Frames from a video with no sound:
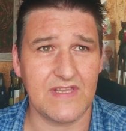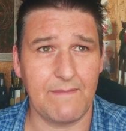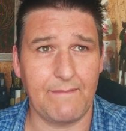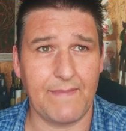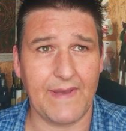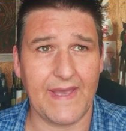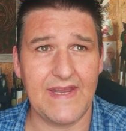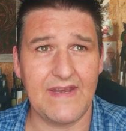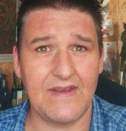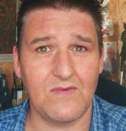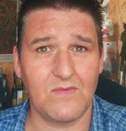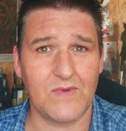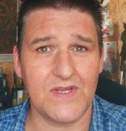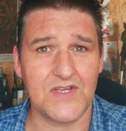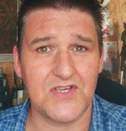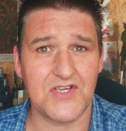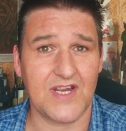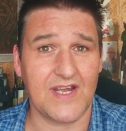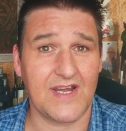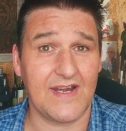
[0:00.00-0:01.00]
and the pin,
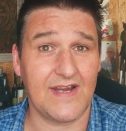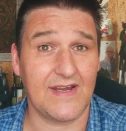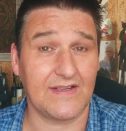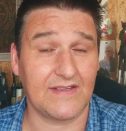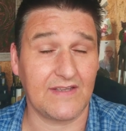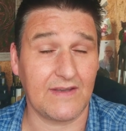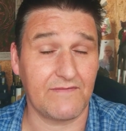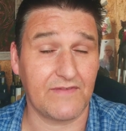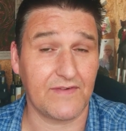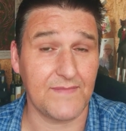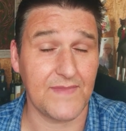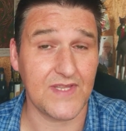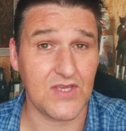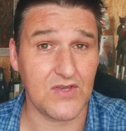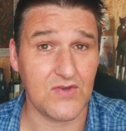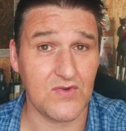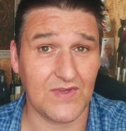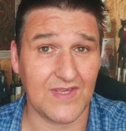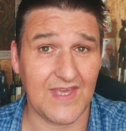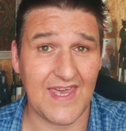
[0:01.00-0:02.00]
which come from
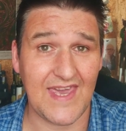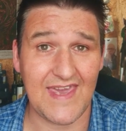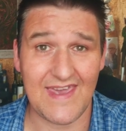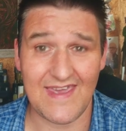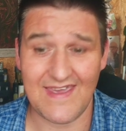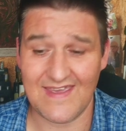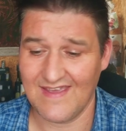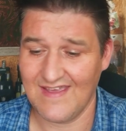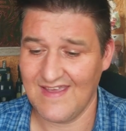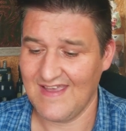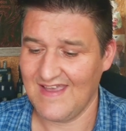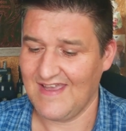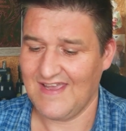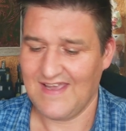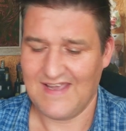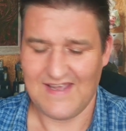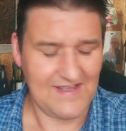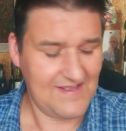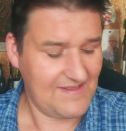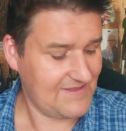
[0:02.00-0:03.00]
the UK.
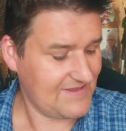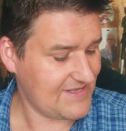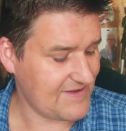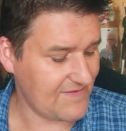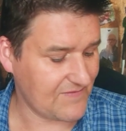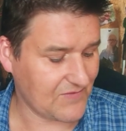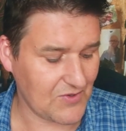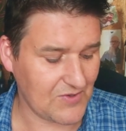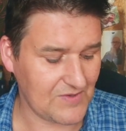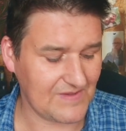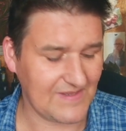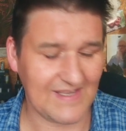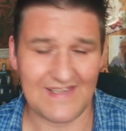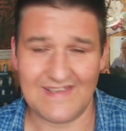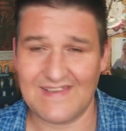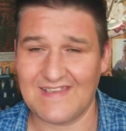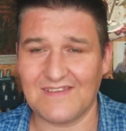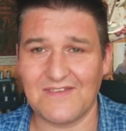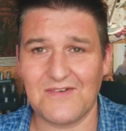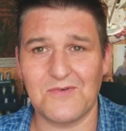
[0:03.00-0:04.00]
You've got
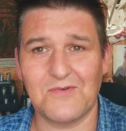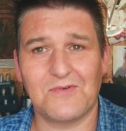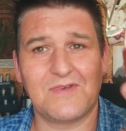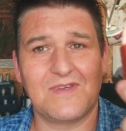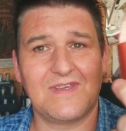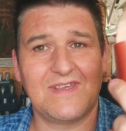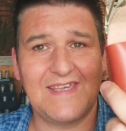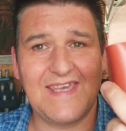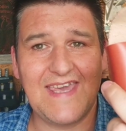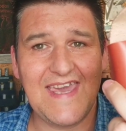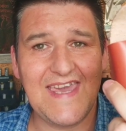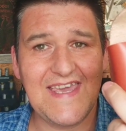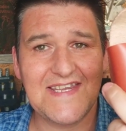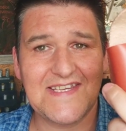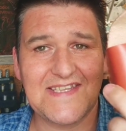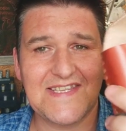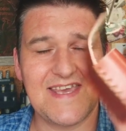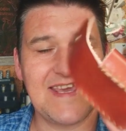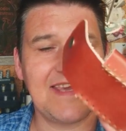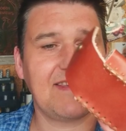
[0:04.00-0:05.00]
the little
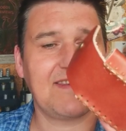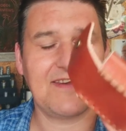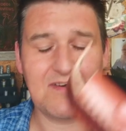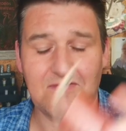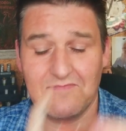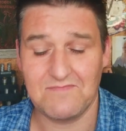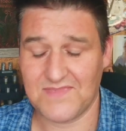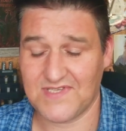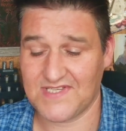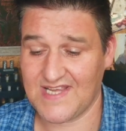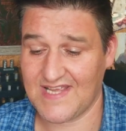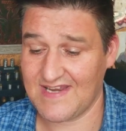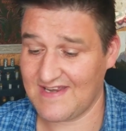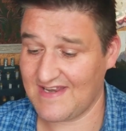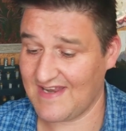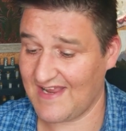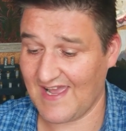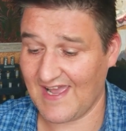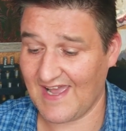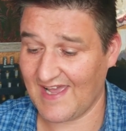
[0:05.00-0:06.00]
case that it comes
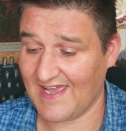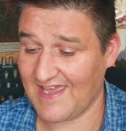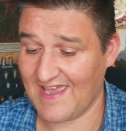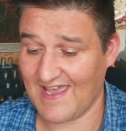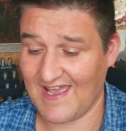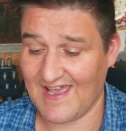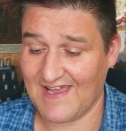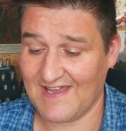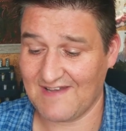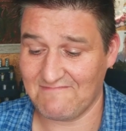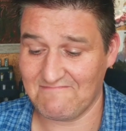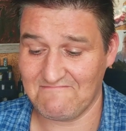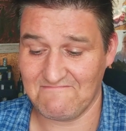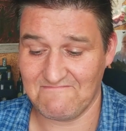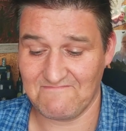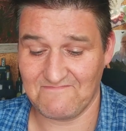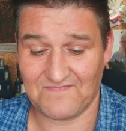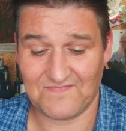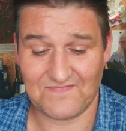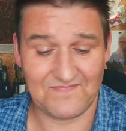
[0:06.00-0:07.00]
in.
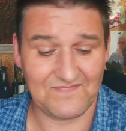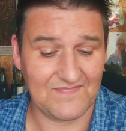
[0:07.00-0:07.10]
I'm